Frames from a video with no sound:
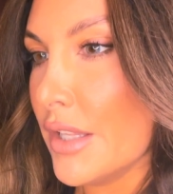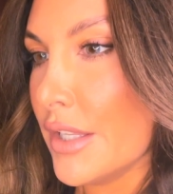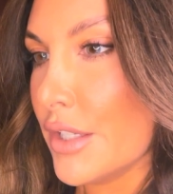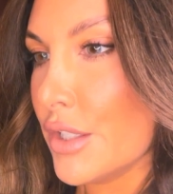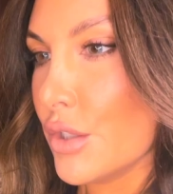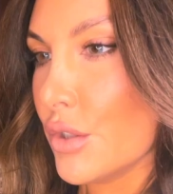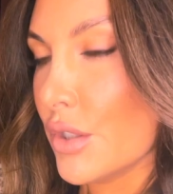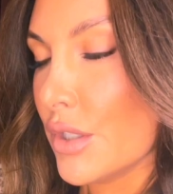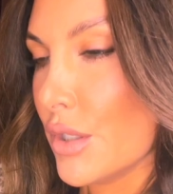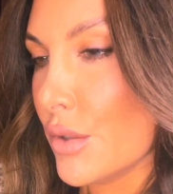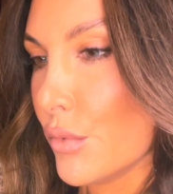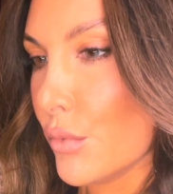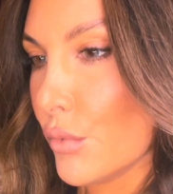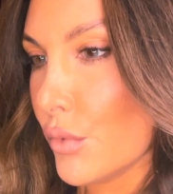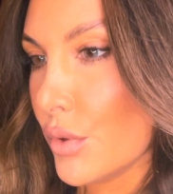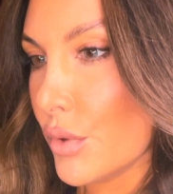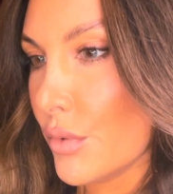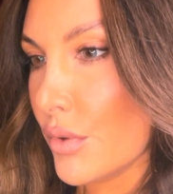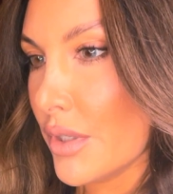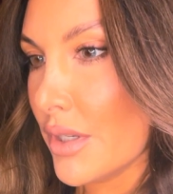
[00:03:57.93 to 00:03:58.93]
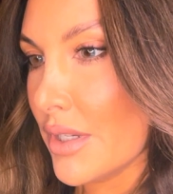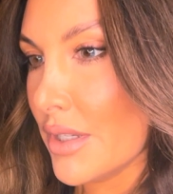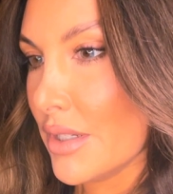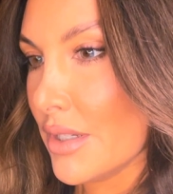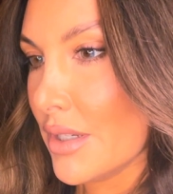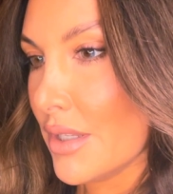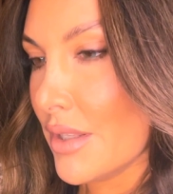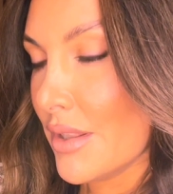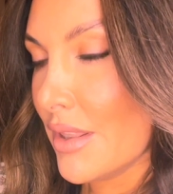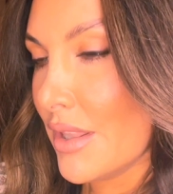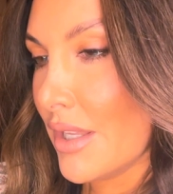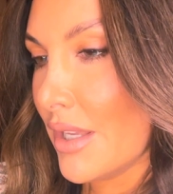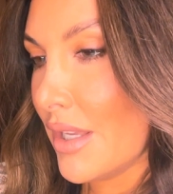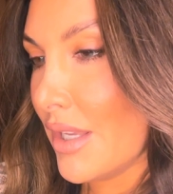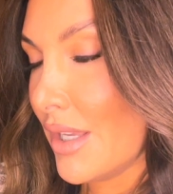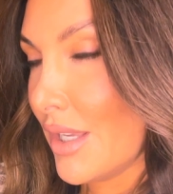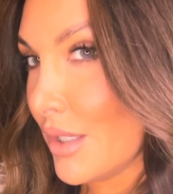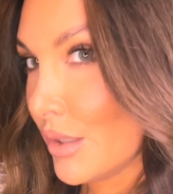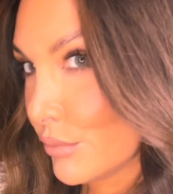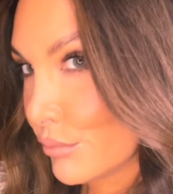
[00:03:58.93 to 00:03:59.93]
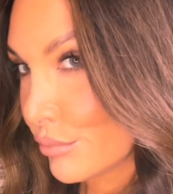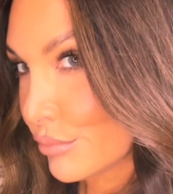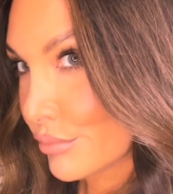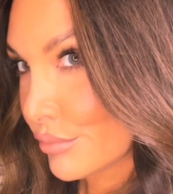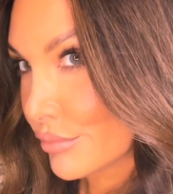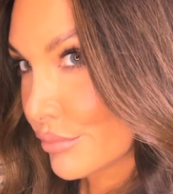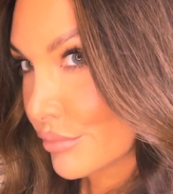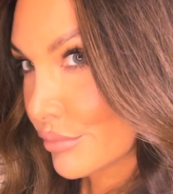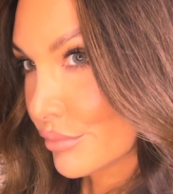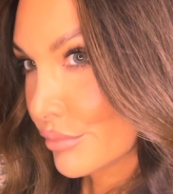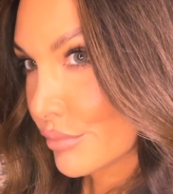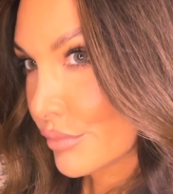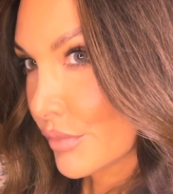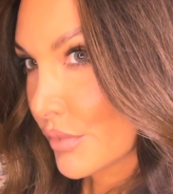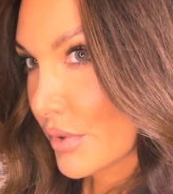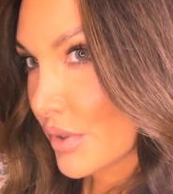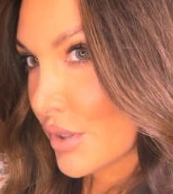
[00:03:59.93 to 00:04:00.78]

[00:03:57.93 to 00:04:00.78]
you're gonna ruin the